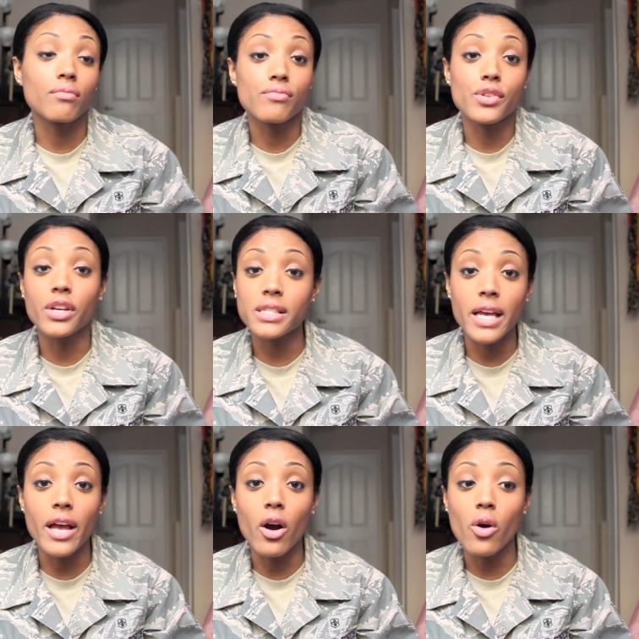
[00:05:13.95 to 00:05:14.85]
you could
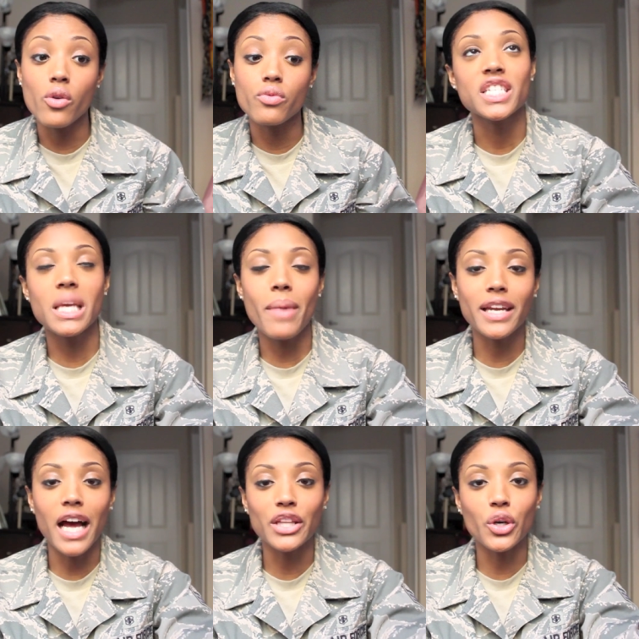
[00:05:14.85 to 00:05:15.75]
say, oh, she may
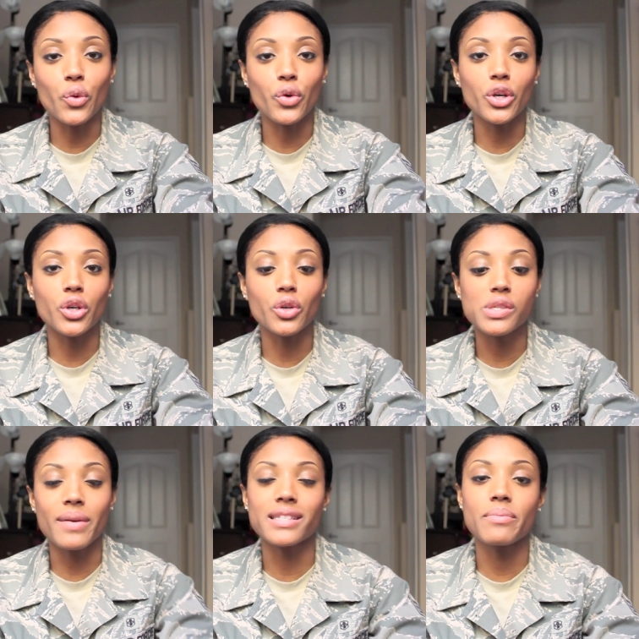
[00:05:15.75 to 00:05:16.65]
not know real
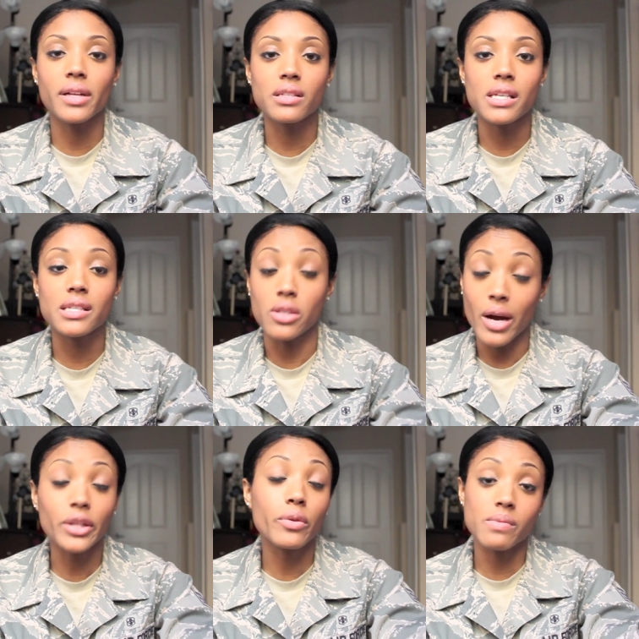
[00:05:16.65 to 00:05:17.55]
responsibilities. No,
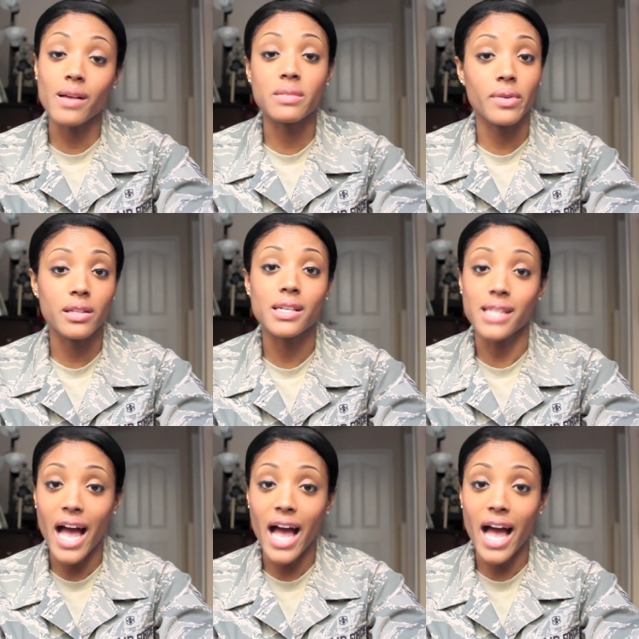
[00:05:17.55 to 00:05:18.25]
I know responsibilities.